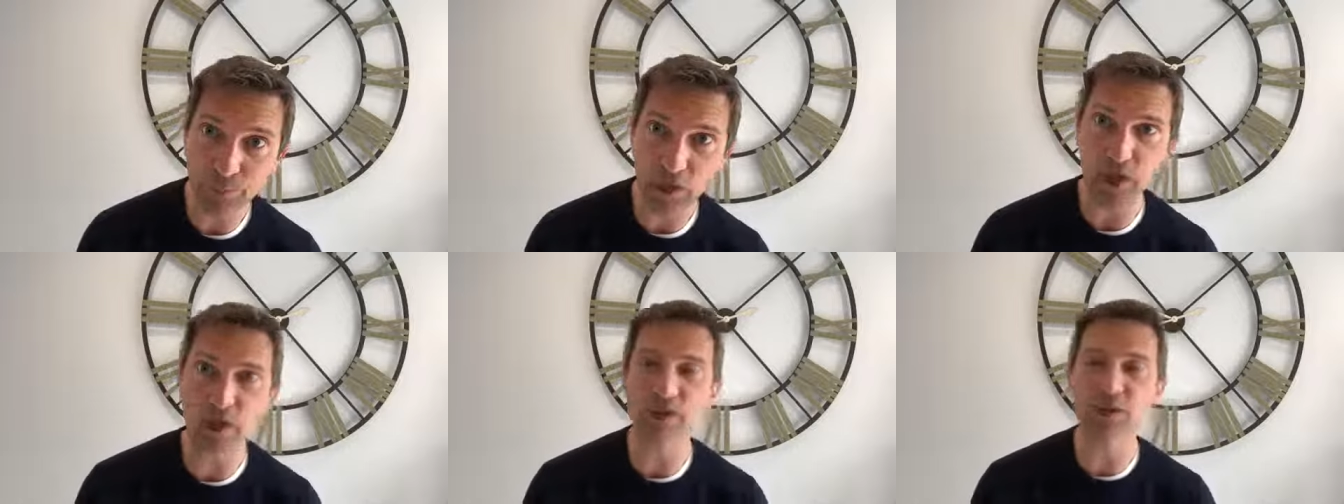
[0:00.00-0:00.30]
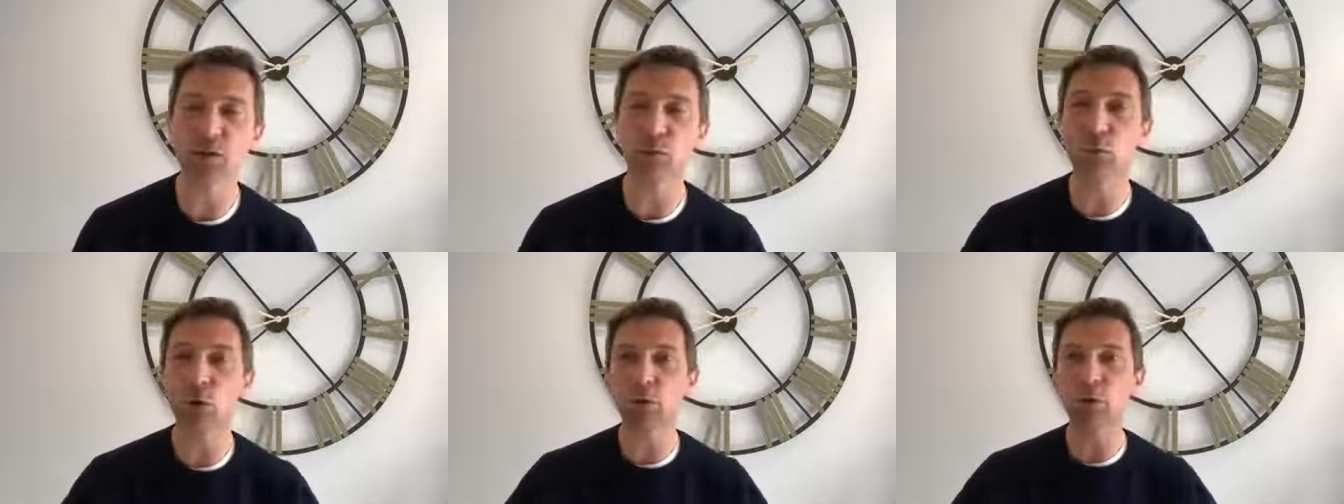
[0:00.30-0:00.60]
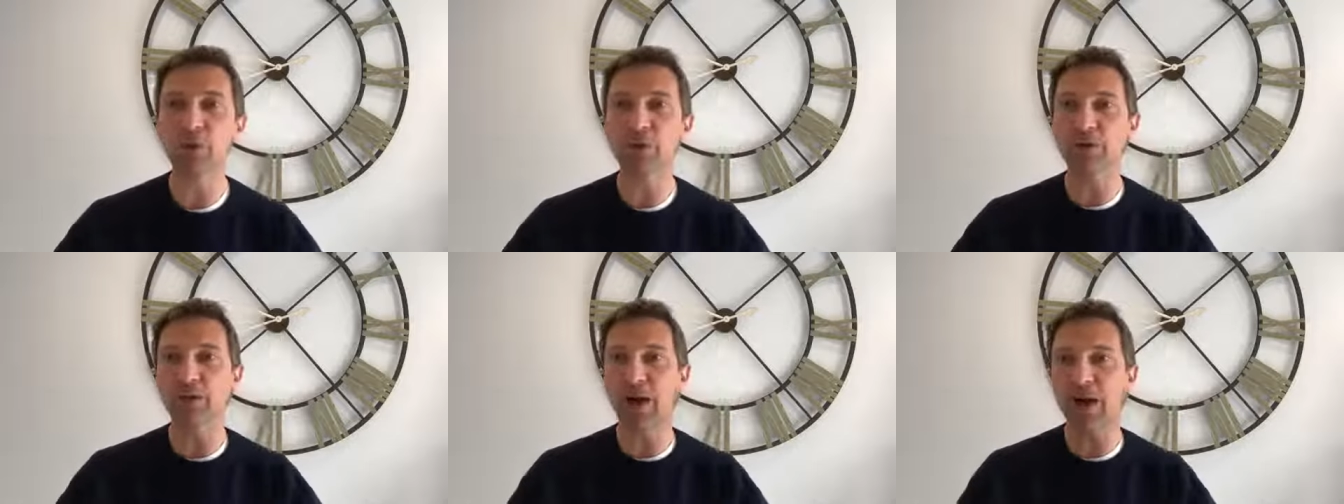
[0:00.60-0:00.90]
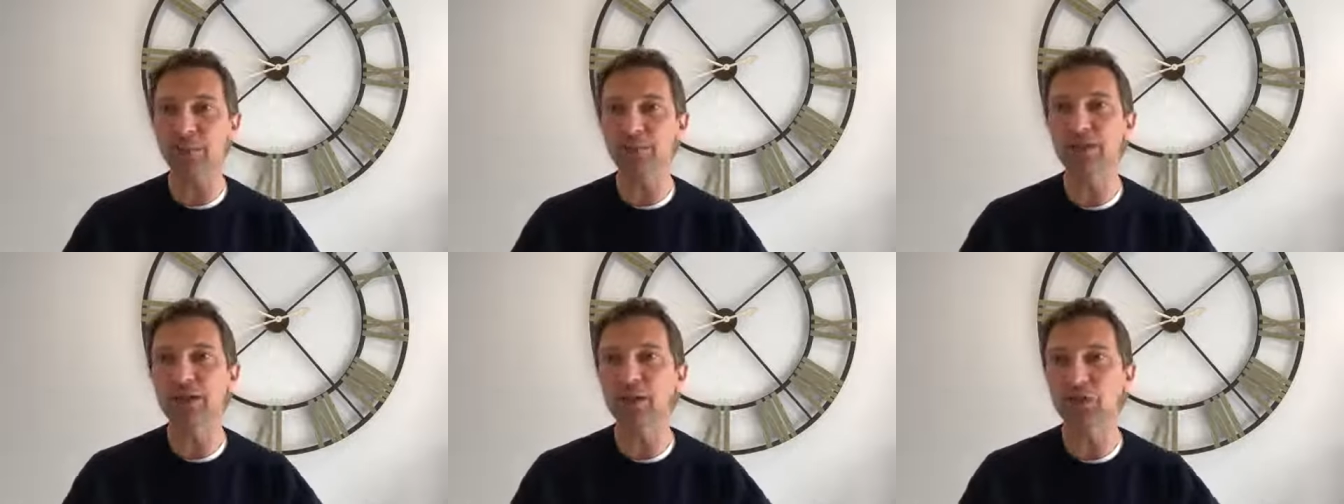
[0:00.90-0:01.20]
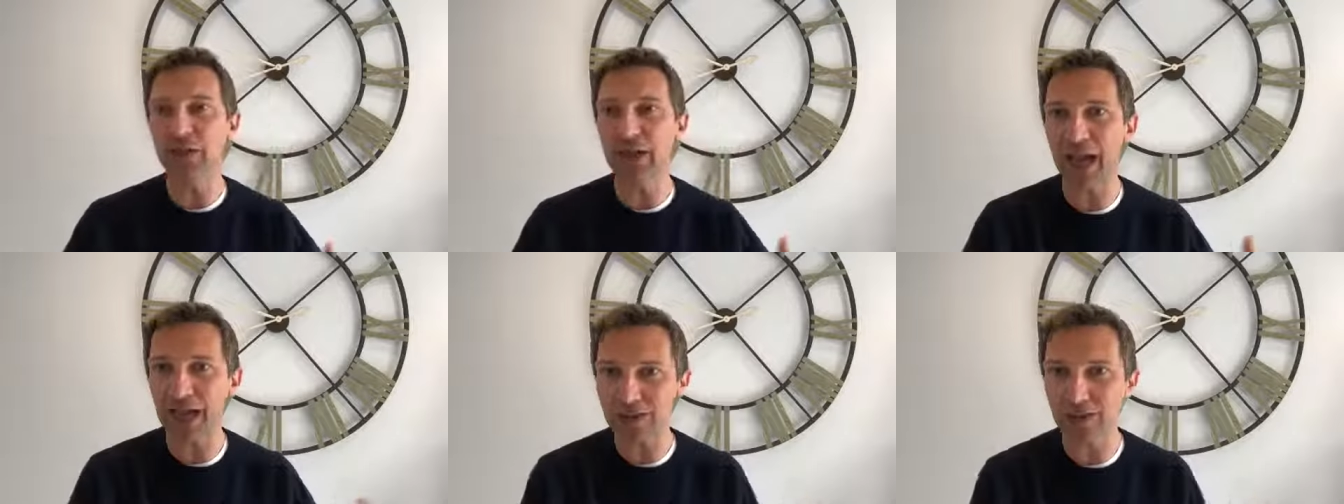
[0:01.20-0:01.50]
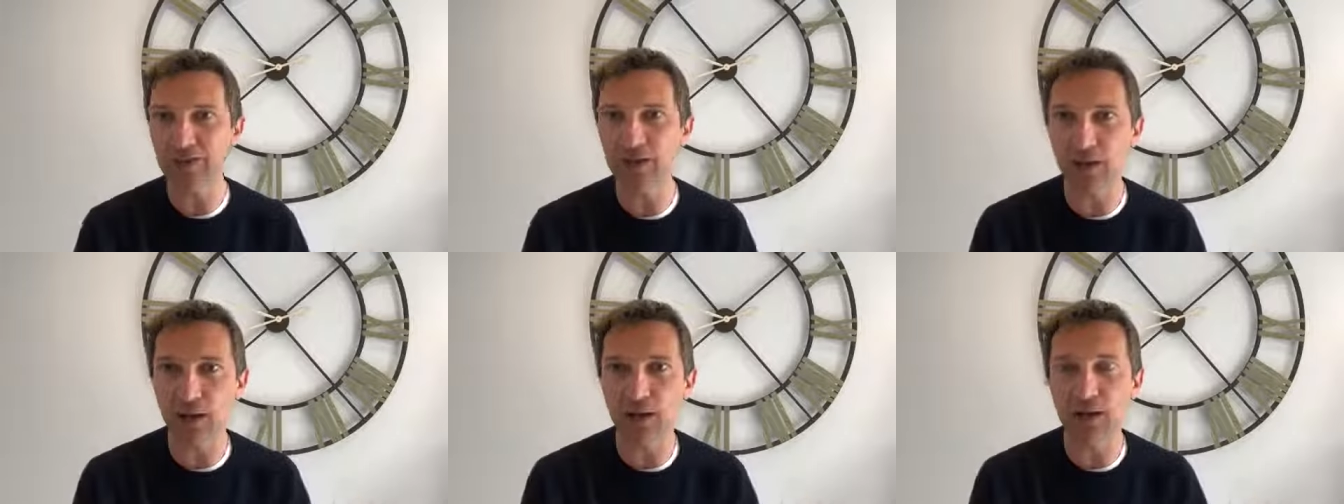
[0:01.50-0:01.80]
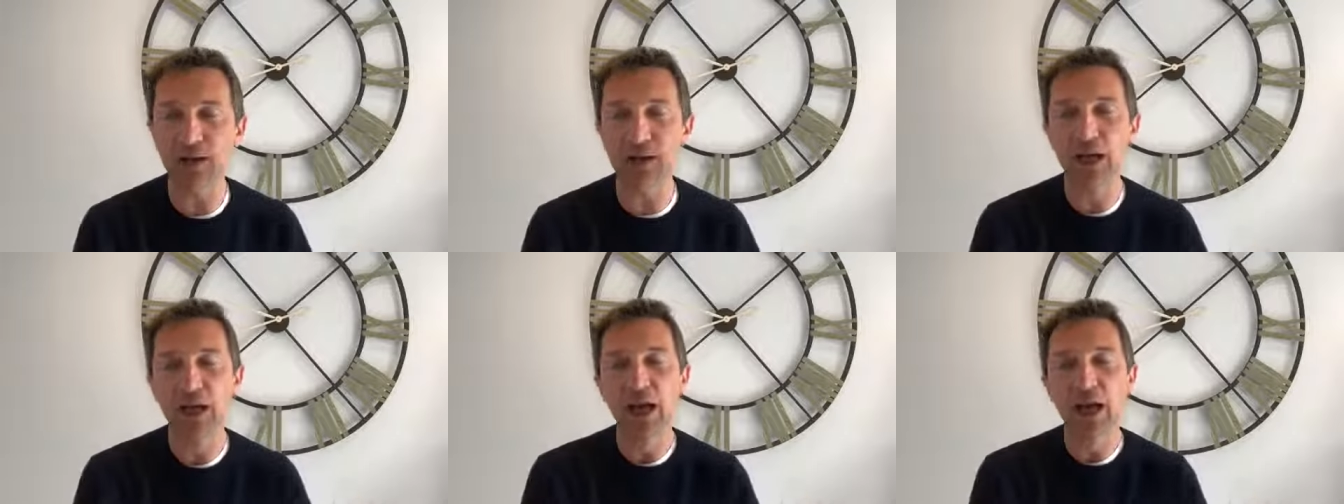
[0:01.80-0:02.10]
Right, so what would have happened if he hadn't
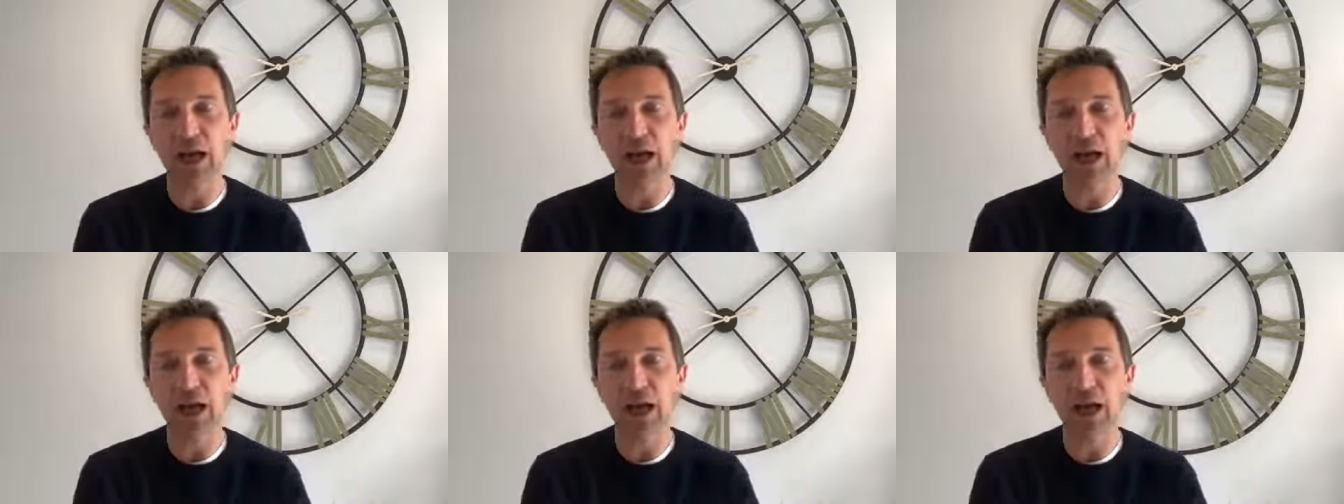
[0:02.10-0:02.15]
died